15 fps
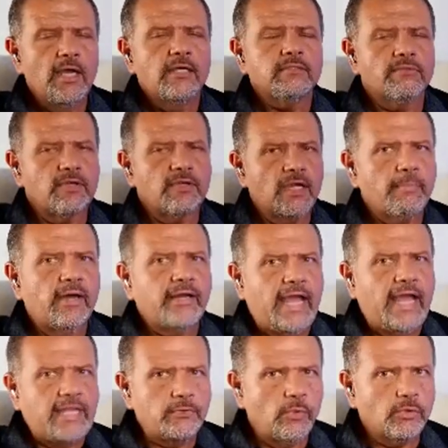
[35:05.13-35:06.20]
The thing about
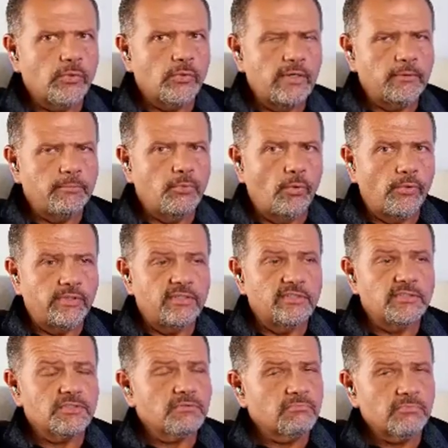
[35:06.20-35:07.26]
annual credit report
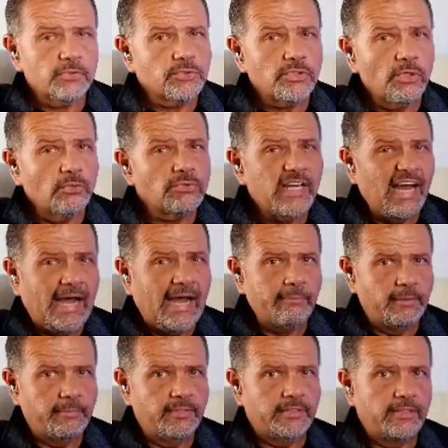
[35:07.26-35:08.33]
is there's no time
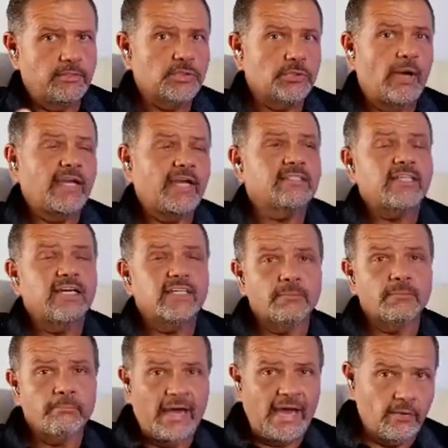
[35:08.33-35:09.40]
limit there. So I can take the
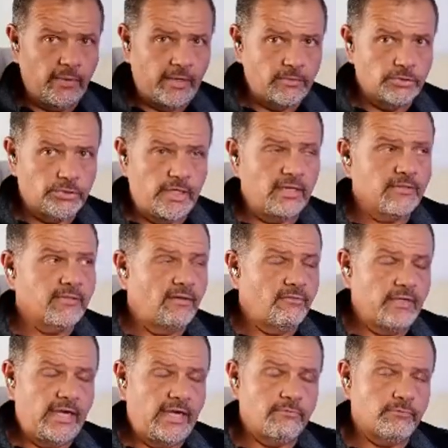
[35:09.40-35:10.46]
background check that
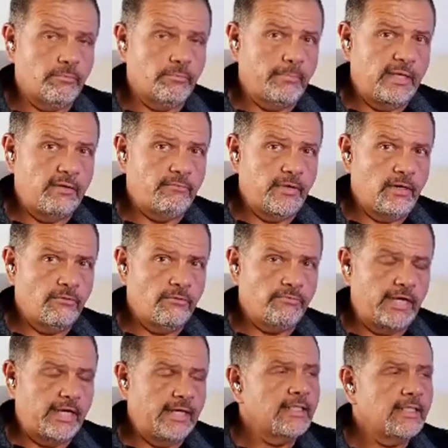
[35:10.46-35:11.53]
I've gotten from
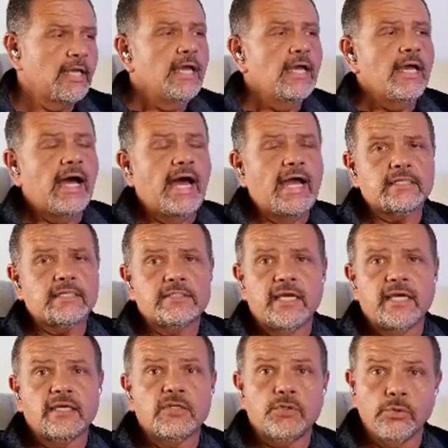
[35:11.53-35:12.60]
BeenVerified. I can
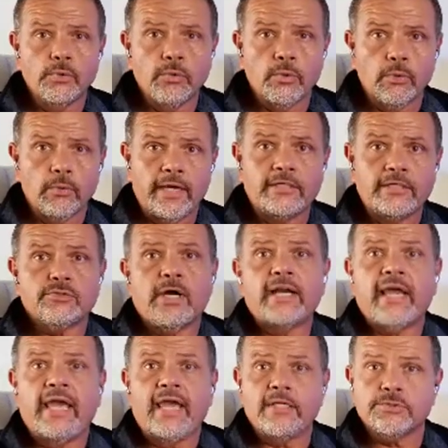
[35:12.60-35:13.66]
take Google and try
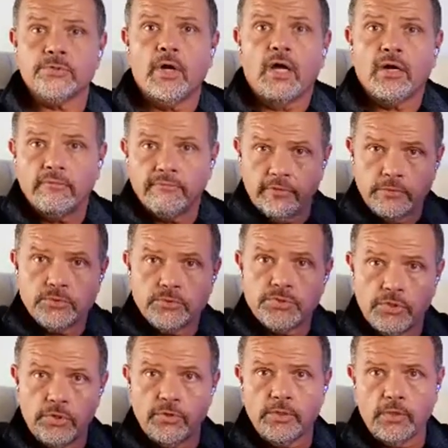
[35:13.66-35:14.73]
to answer all of those
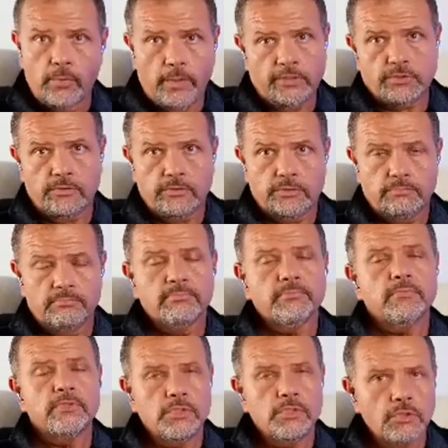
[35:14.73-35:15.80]
security questions.
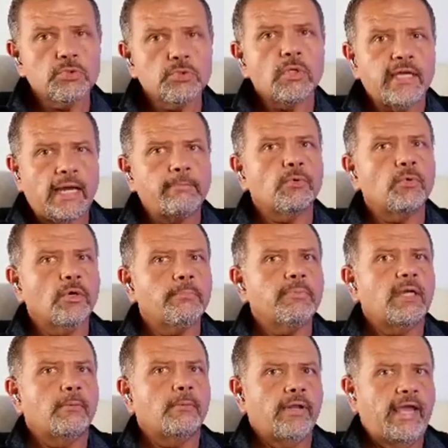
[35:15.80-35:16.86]
Usually I'm going to
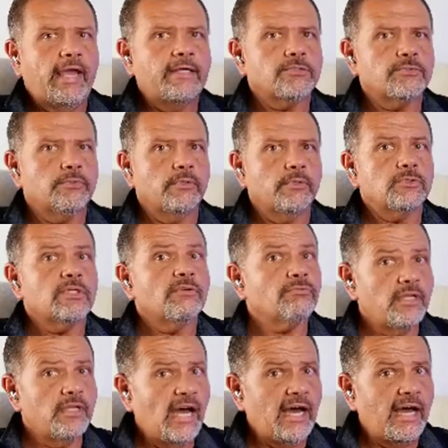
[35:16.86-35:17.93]
be able to answer those. If
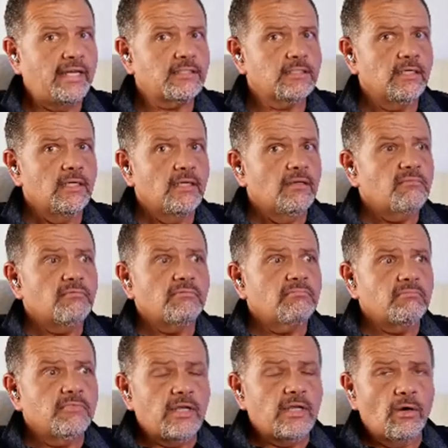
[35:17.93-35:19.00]
not,
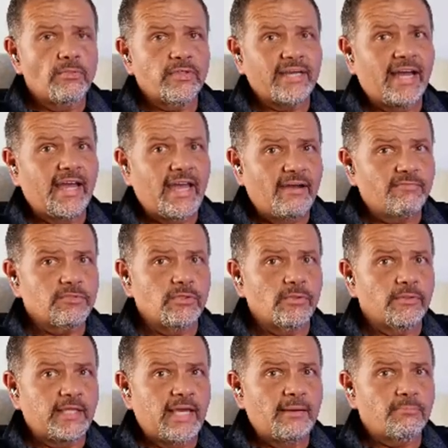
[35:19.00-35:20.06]
the only thing I have to do
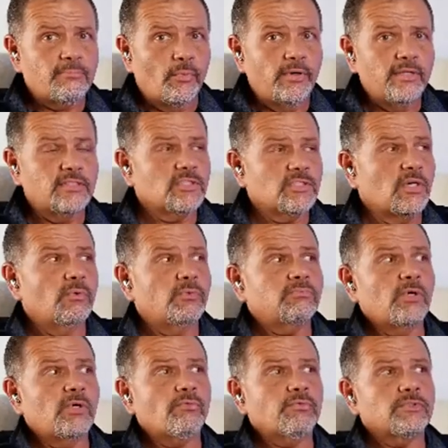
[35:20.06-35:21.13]
at that point is go
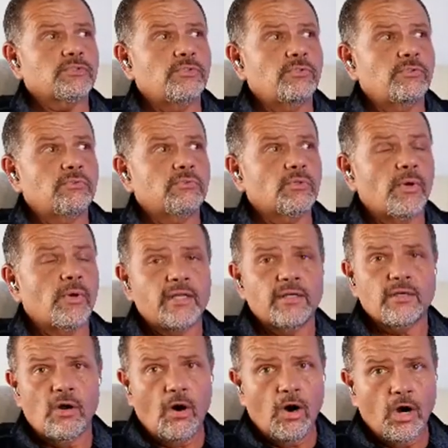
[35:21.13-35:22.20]
over to Credit
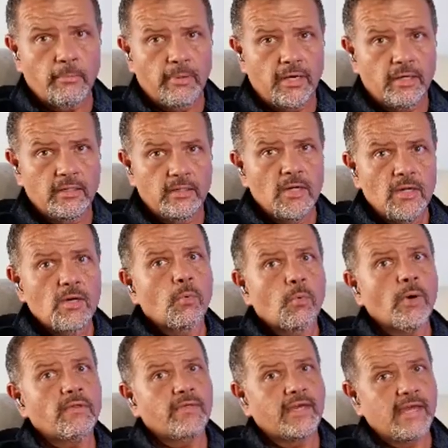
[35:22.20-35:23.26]
Karma
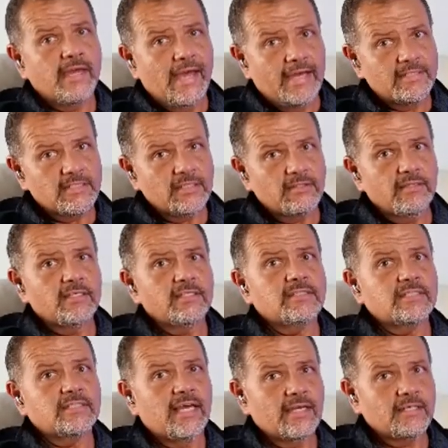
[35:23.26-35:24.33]
where they ask the
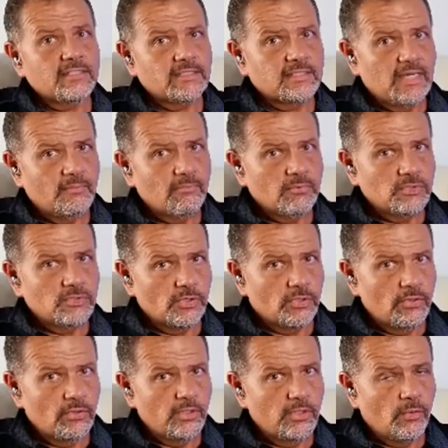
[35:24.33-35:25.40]
exact same
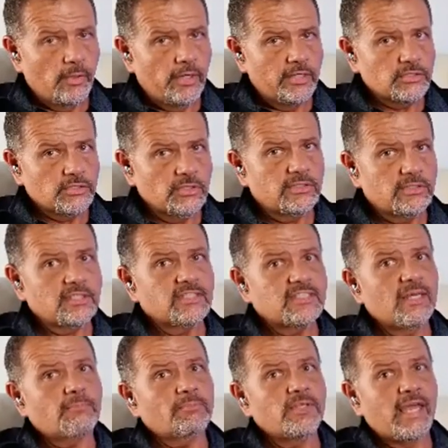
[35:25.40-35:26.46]
security questions
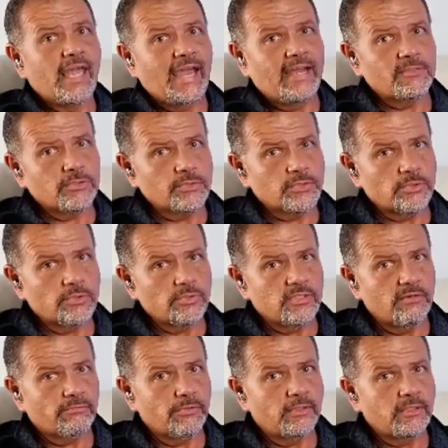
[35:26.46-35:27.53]
except the answers are
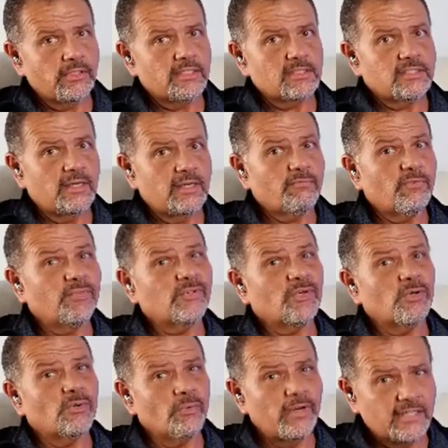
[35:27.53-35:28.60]
different except for the
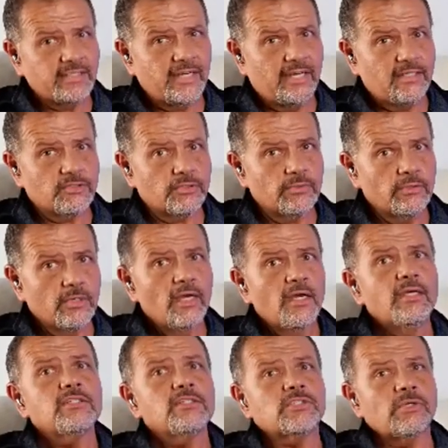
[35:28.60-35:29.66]
correct answer.
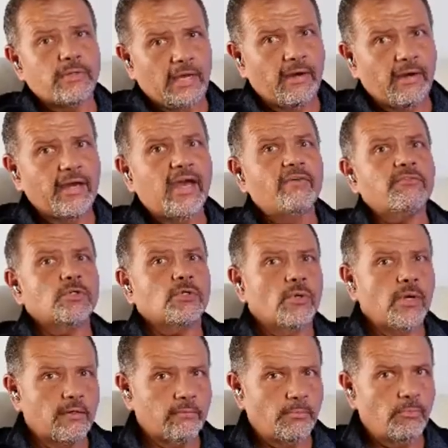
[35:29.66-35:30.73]
So sure. now I have your
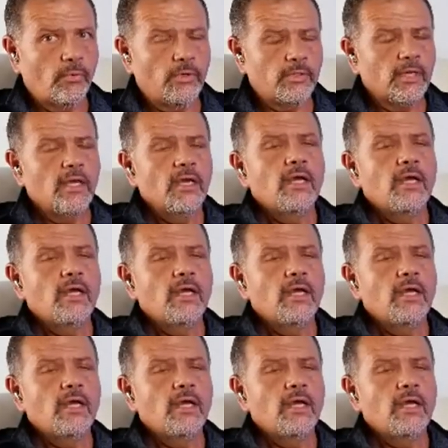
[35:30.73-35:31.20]
credit report.